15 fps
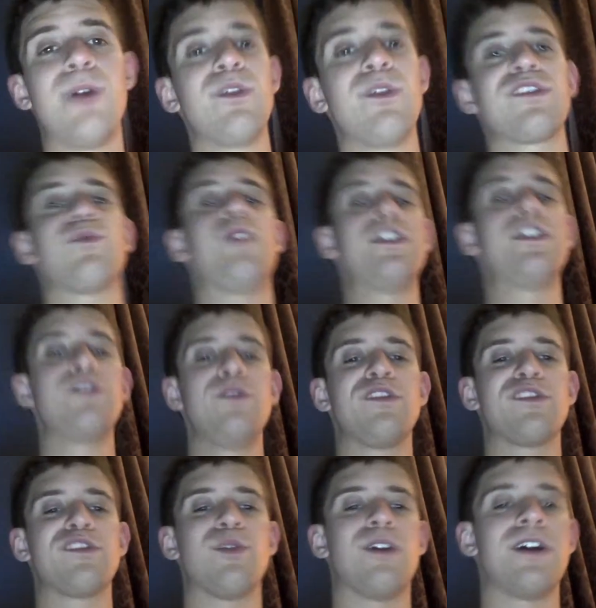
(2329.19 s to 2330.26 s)
was the one who
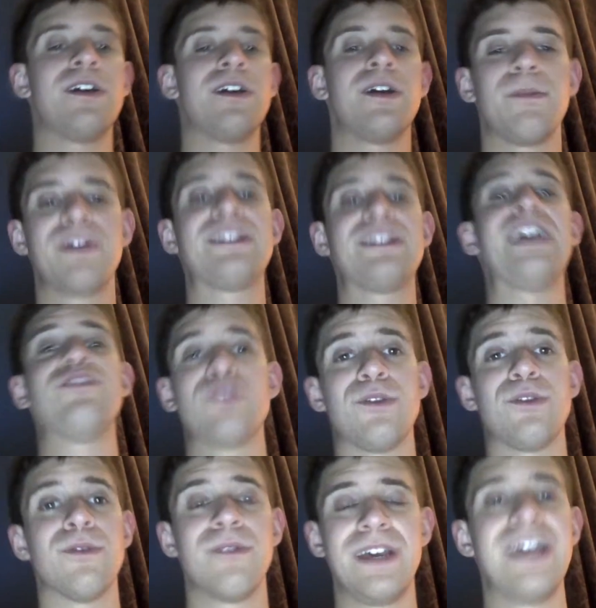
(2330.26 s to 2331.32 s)
saw
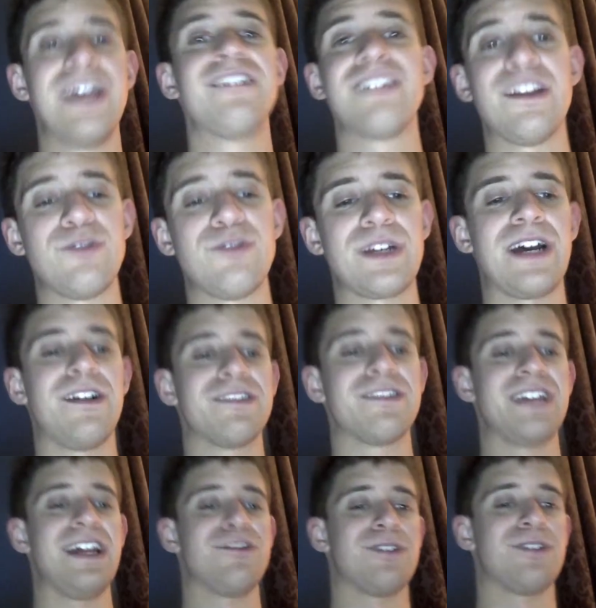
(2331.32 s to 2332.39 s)
potential in Cedric
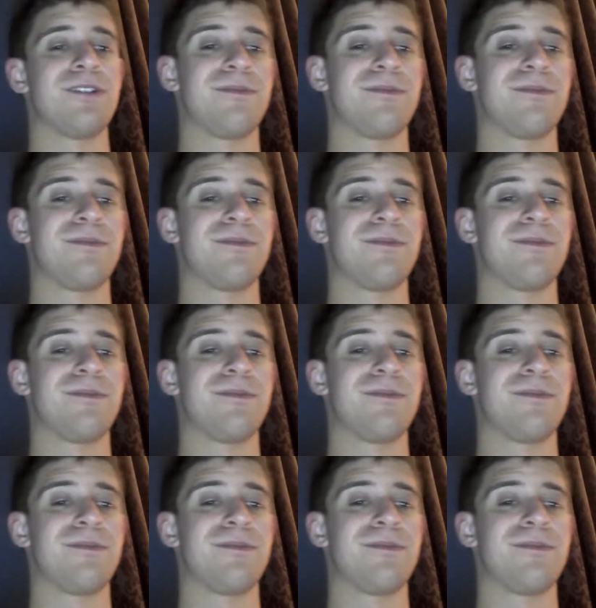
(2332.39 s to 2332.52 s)
Alexander.